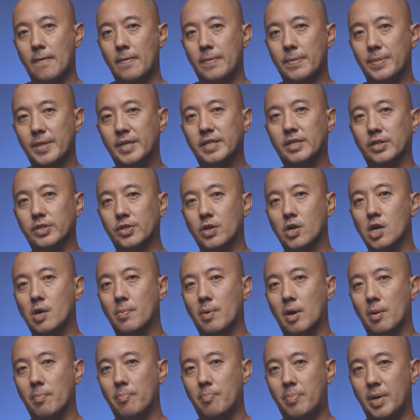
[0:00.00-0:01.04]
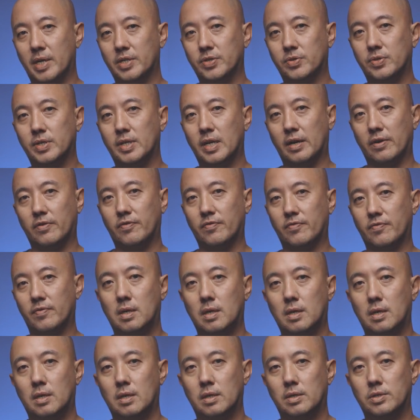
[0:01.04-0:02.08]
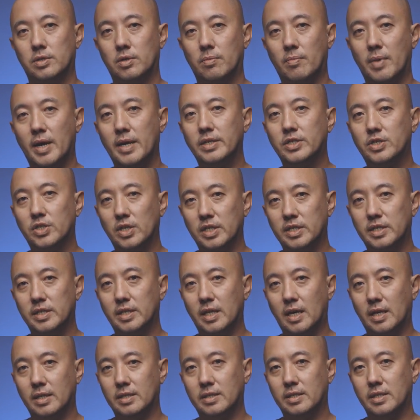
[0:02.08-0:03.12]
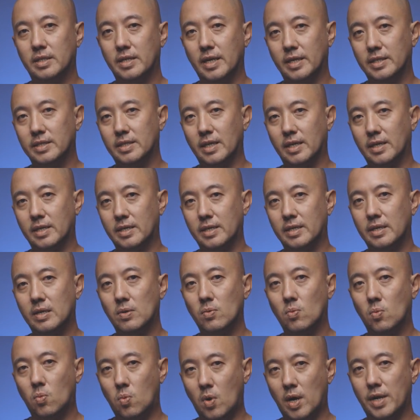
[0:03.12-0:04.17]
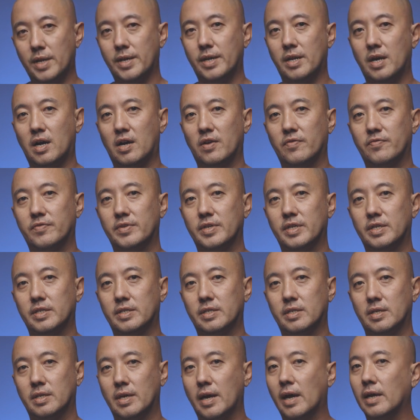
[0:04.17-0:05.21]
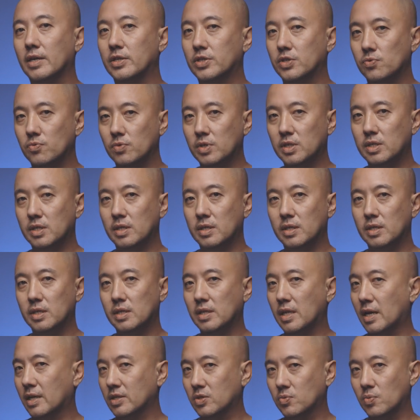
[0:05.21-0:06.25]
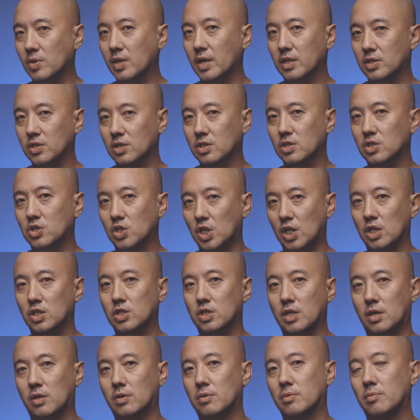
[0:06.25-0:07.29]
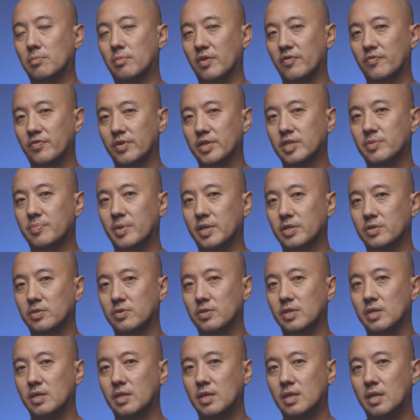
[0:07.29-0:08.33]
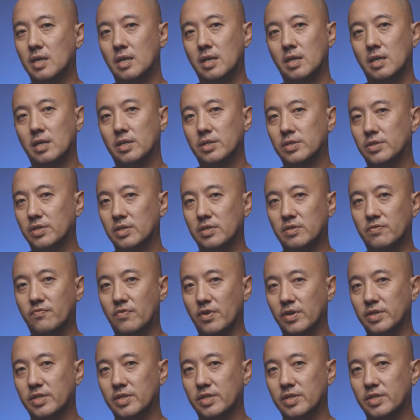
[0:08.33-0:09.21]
Next, I'll talk about battery life. So mine just lasted exactly 1.5 years. Last week, I just changed out my first battery. So it's very